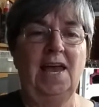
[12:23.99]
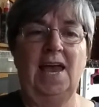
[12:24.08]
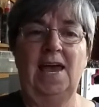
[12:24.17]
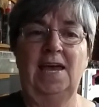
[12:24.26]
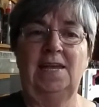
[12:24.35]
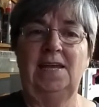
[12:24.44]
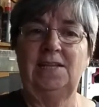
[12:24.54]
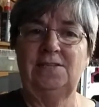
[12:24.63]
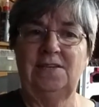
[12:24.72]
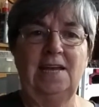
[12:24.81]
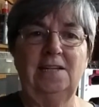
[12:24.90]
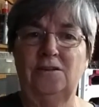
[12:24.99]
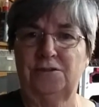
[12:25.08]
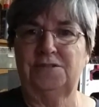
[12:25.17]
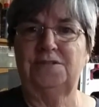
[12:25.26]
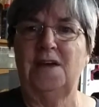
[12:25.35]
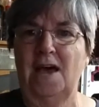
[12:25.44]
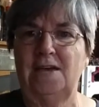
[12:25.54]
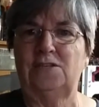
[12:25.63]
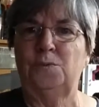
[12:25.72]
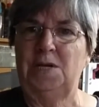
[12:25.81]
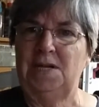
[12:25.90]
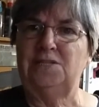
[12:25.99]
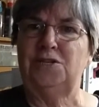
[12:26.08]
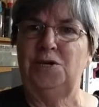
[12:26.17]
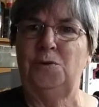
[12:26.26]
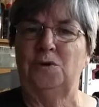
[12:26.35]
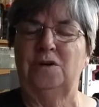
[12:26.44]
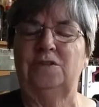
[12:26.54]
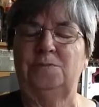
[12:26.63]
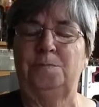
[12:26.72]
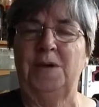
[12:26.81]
and it it looks nice when it's cured,